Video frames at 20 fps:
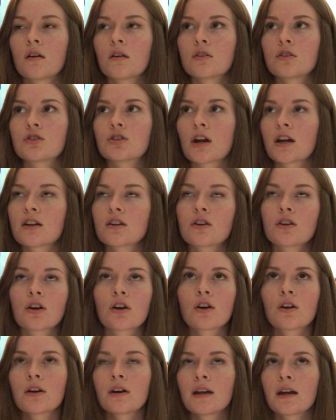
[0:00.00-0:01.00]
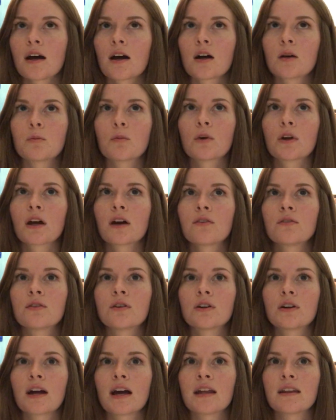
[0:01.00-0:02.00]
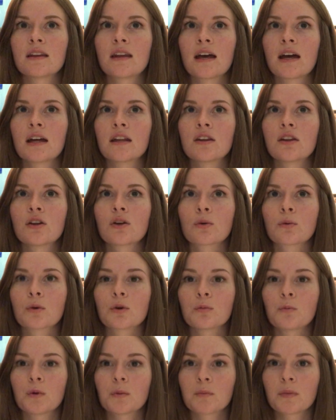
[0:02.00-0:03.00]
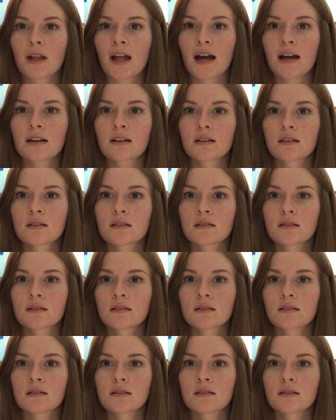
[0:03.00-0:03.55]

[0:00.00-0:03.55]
tried to hurry up, whatever, and then the room went black.